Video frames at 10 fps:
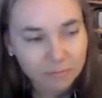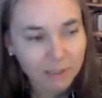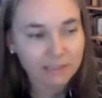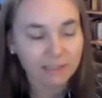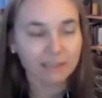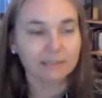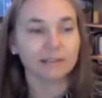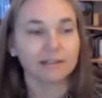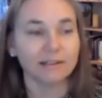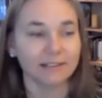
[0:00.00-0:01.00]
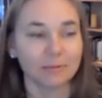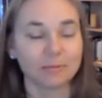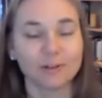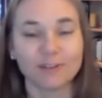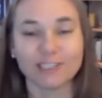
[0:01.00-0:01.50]
My dad's a
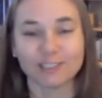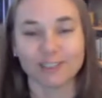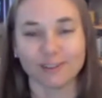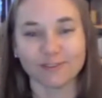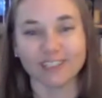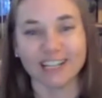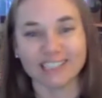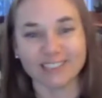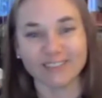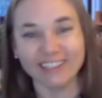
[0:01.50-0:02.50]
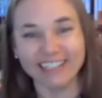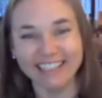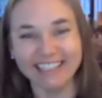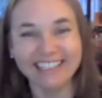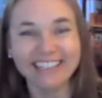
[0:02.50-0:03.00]
professor of
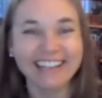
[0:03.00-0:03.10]
philosophy.